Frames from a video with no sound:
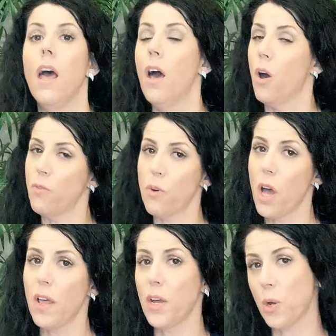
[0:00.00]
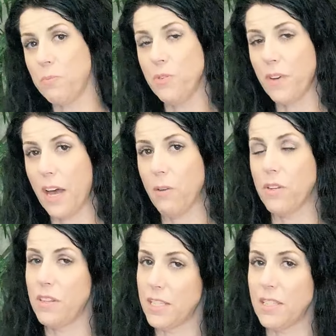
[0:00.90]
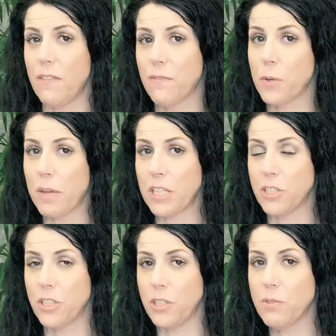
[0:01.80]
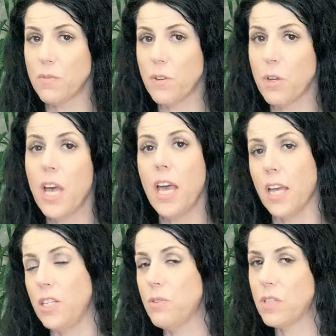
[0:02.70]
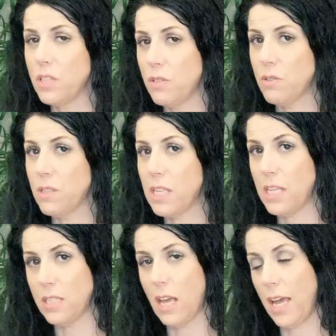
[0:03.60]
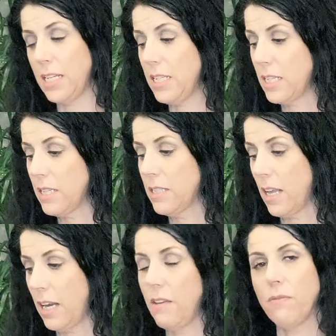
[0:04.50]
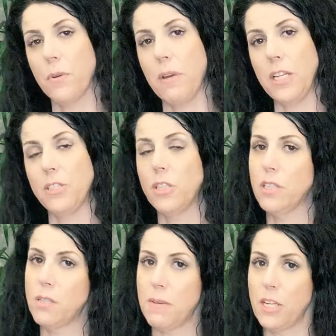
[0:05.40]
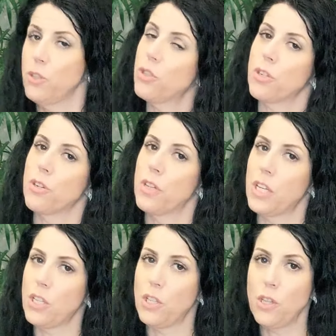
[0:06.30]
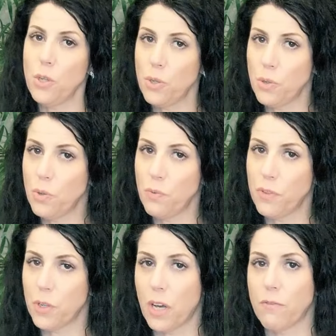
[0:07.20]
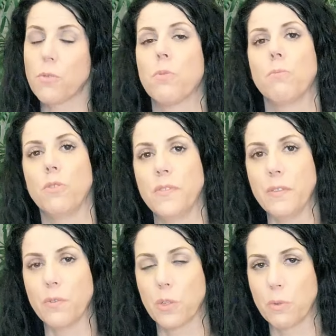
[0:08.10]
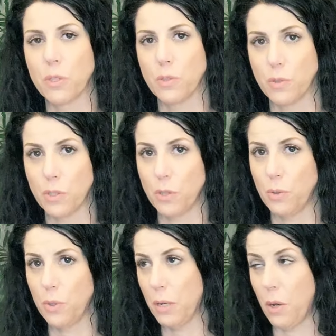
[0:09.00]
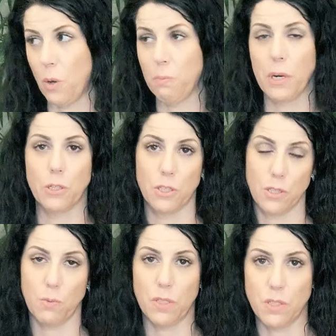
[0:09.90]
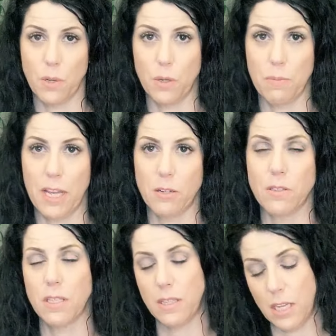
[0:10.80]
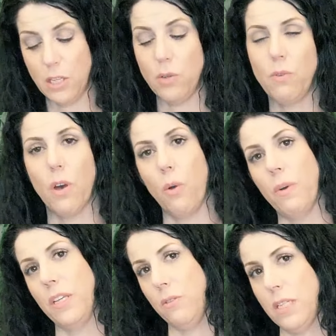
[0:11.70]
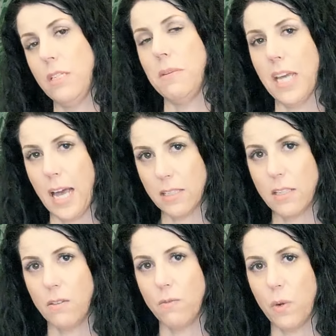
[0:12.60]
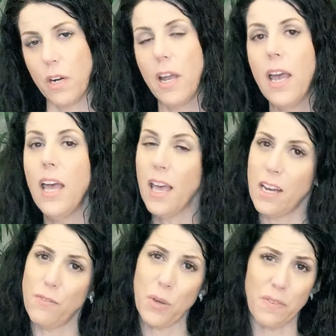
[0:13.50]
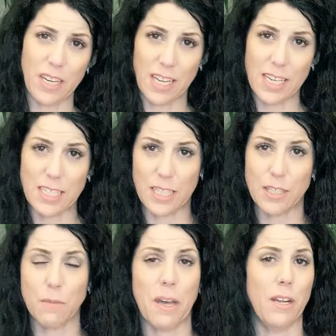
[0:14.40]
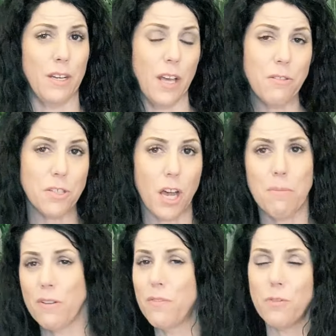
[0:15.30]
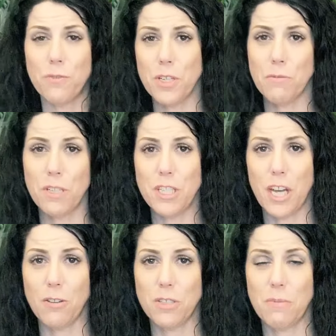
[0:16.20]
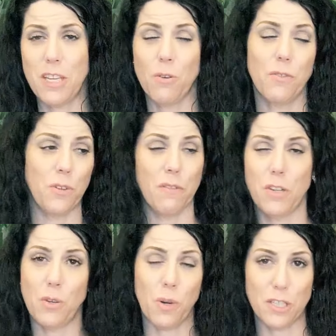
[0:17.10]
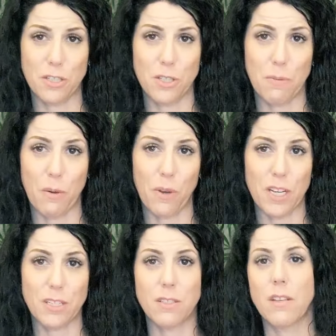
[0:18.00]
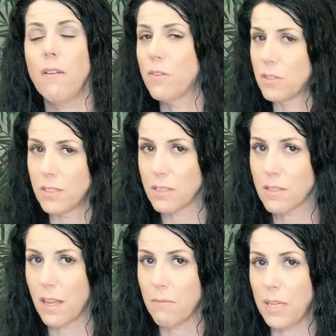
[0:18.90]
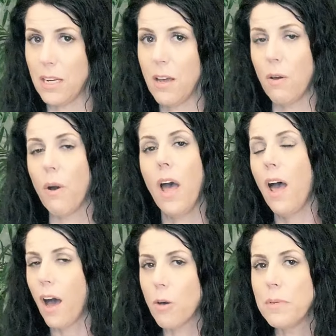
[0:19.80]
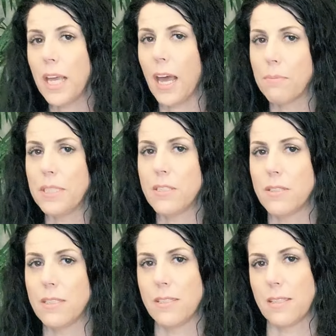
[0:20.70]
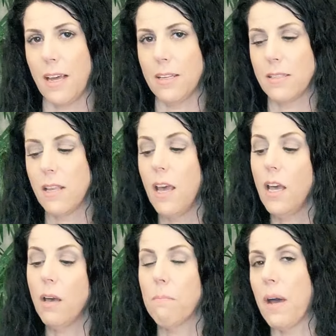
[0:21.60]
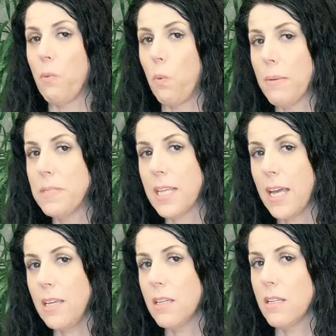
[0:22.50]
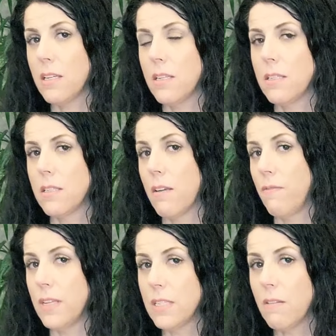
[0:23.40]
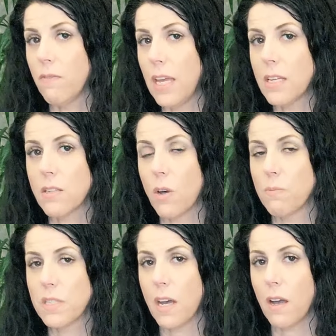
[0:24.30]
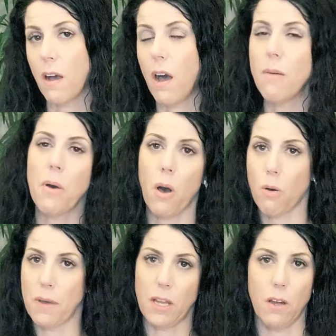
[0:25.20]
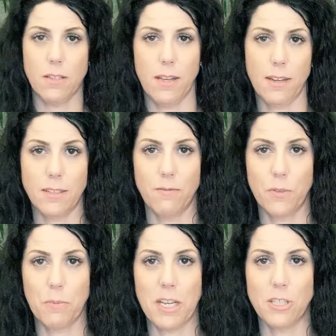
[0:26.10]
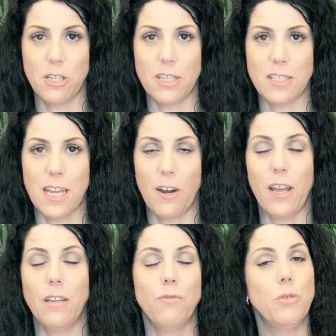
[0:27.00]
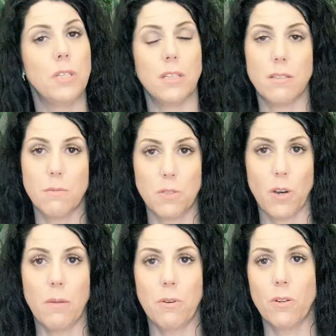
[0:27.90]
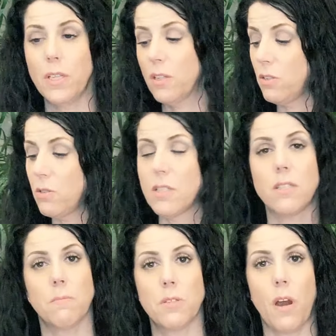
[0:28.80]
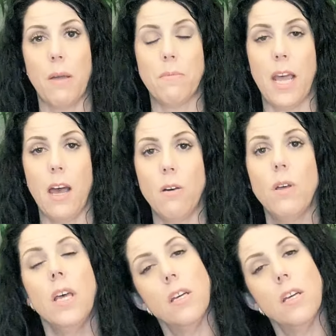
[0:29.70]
Overall, I hope you found this information useful and you can use these ideas and information to make sure that you feel comfortable moving forward through a home purchase with solar panels, and that you know what you need to be asking for. And if you have any ideas about another topic, feel free to reach out to me, or if you have any questions about what I just covered, just let me know. I'll be happy to discuss. My website is visitvegashomes.com. All my contact information is there. And if you didn't subscribe earlier, you can subscribe now.